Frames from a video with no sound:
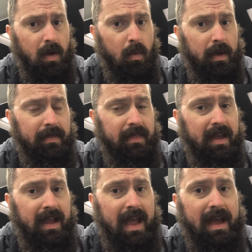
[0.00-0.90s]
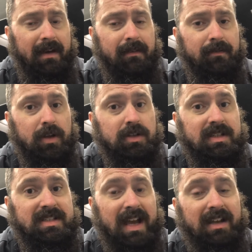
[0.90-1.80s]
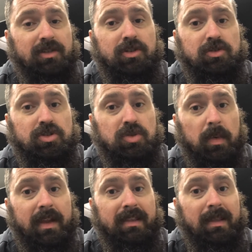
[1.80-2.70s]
when they have decided to join the